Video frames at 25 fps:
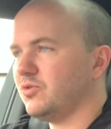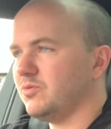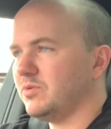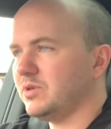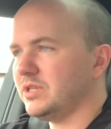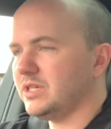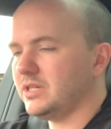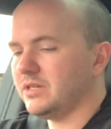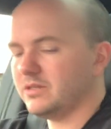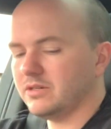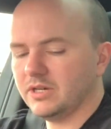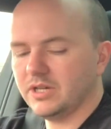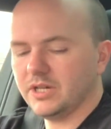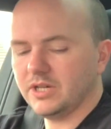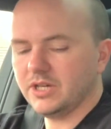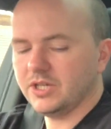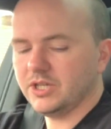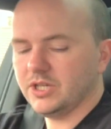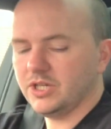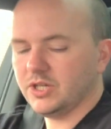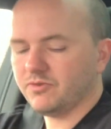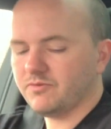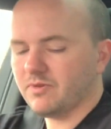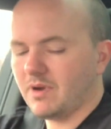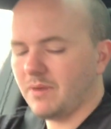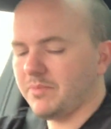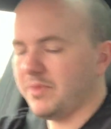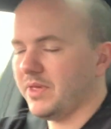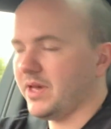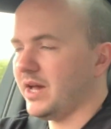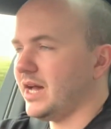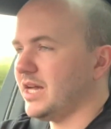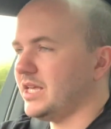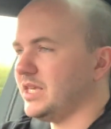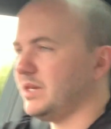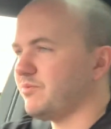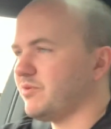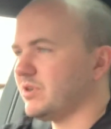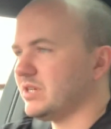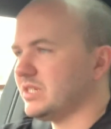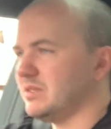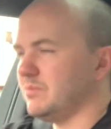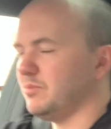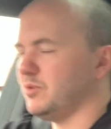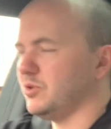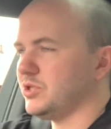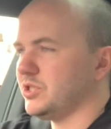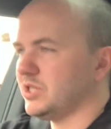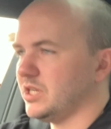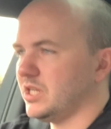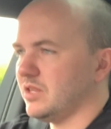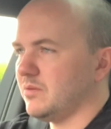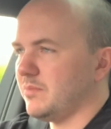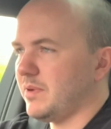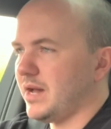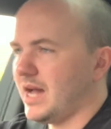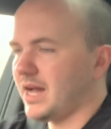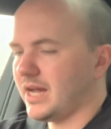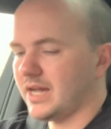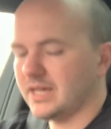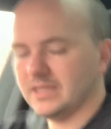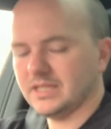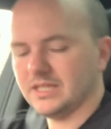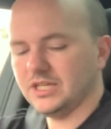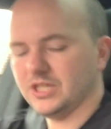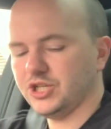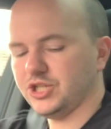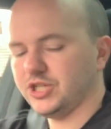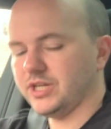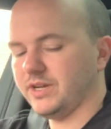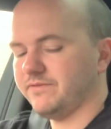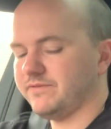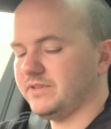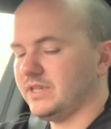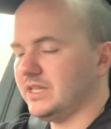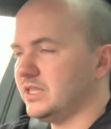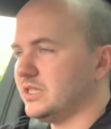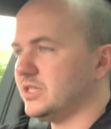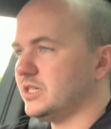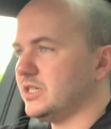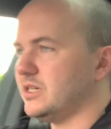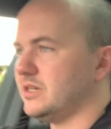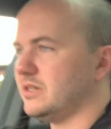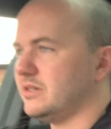when you grab that and you press the button on the back, and then you shift into